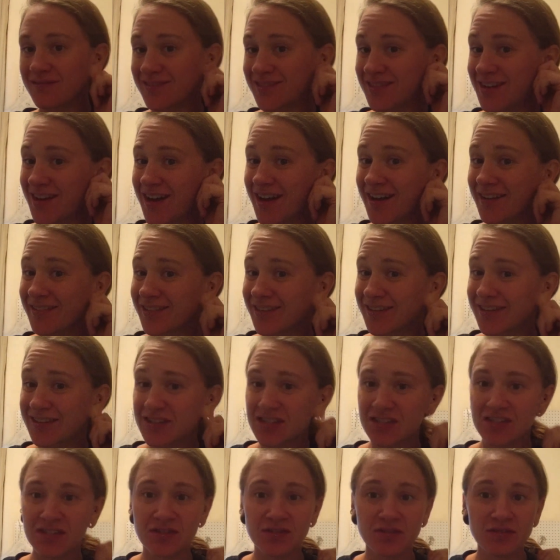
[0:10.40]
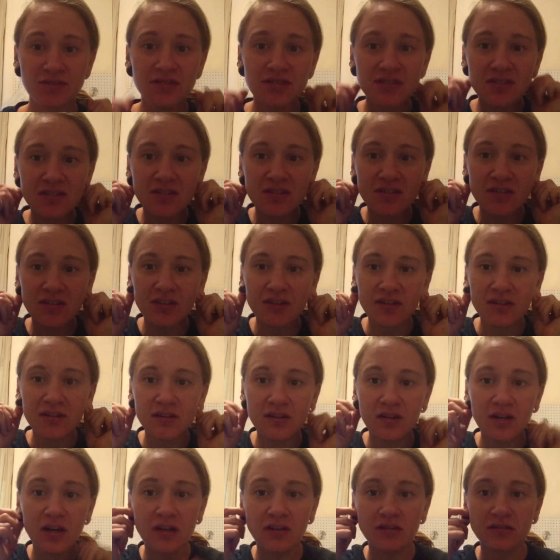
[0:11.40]
not the excuse.
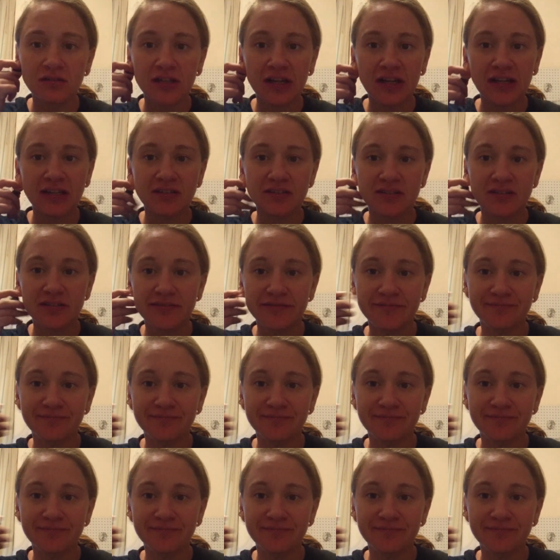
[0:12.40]
Oh, nice.